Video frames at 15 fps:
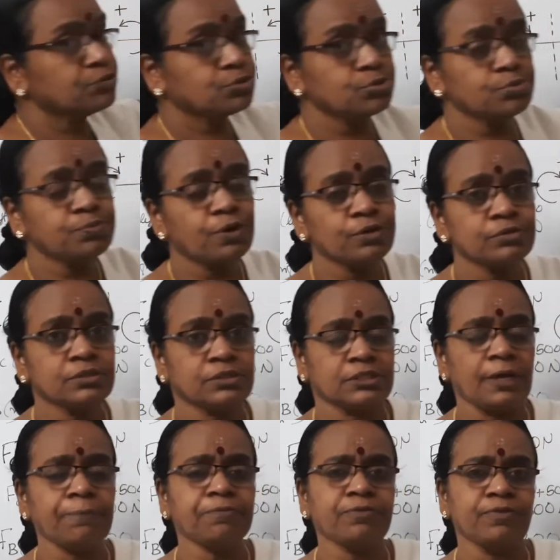two more
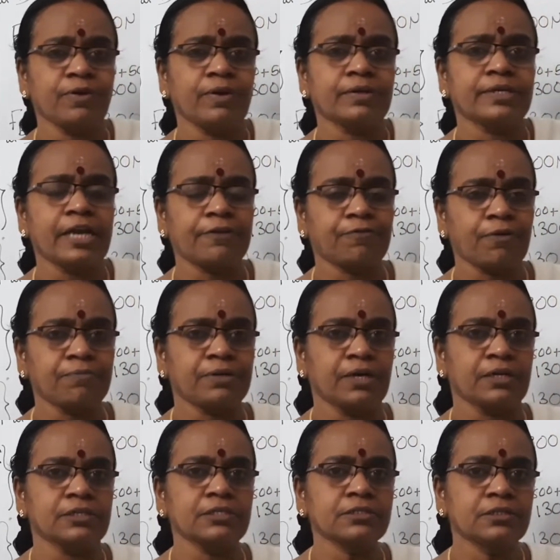tips we will get from
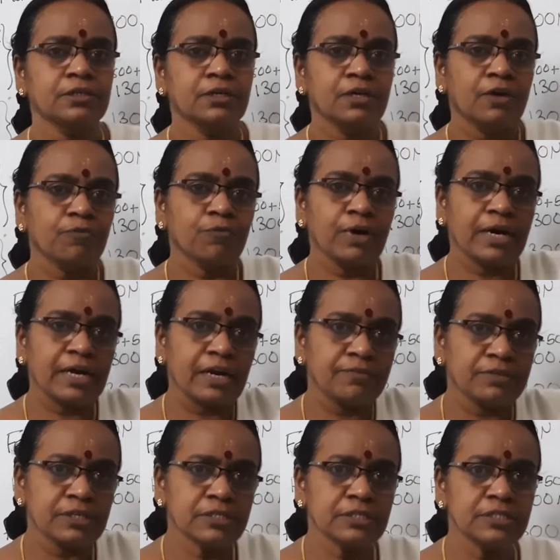here is,
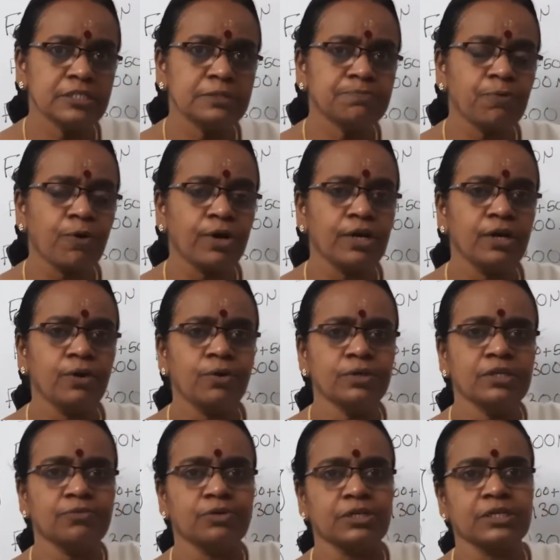wherever there is point load,
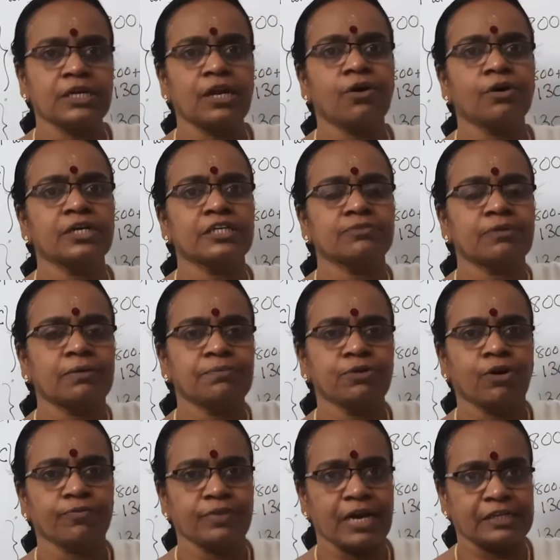the vertical ordinate will be
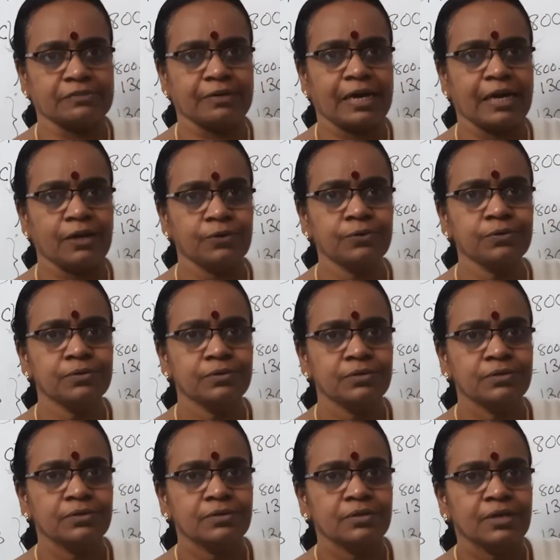of that
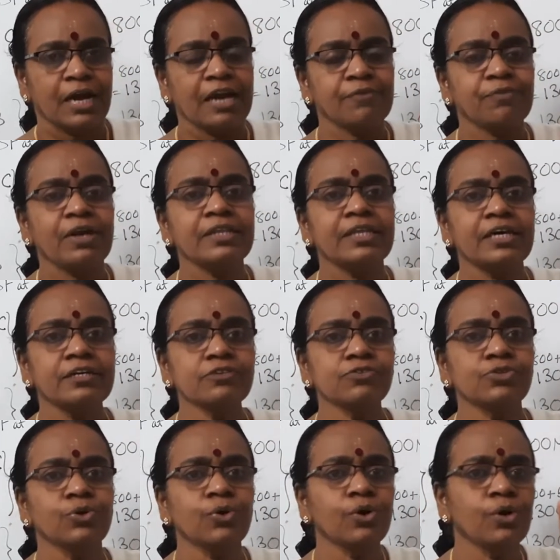value, and when there
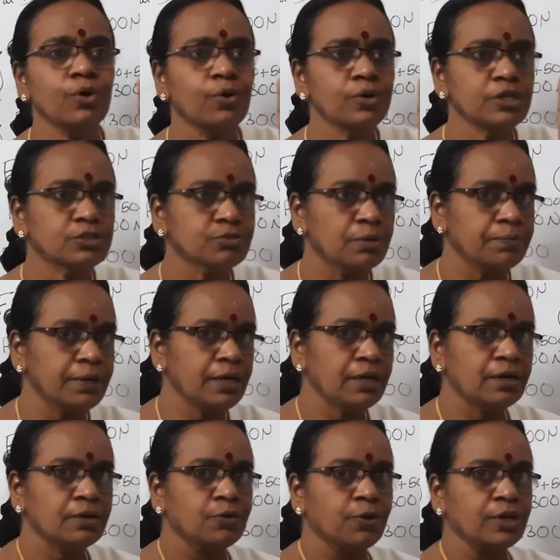is no load, it will
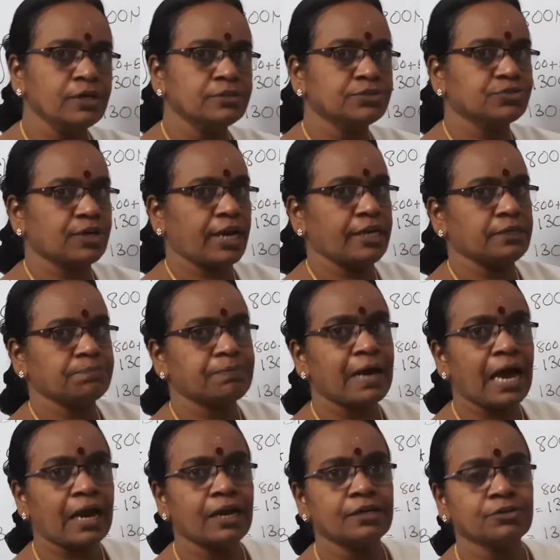be going straight
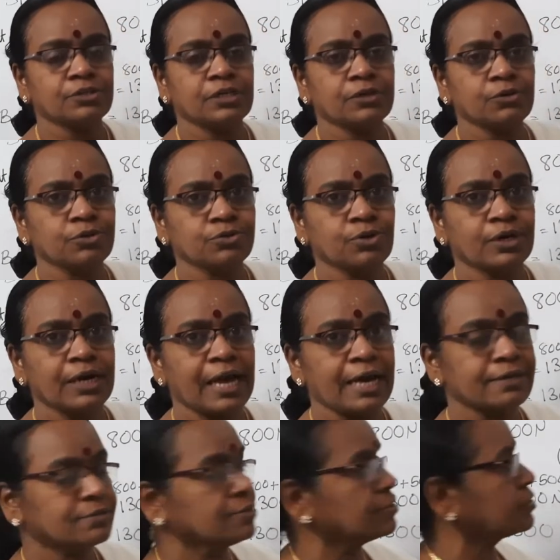parallel to the horizontal
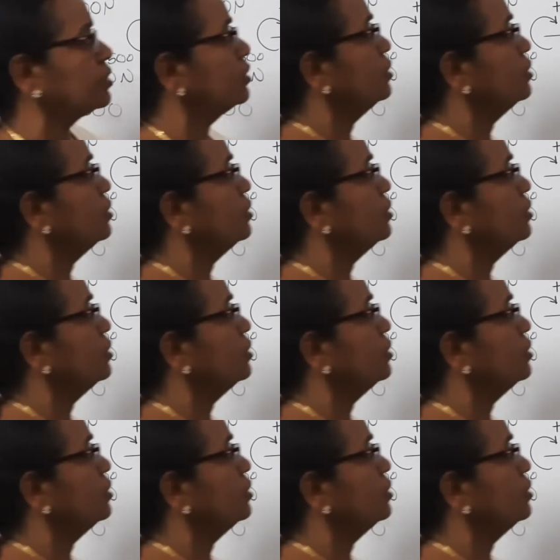axis.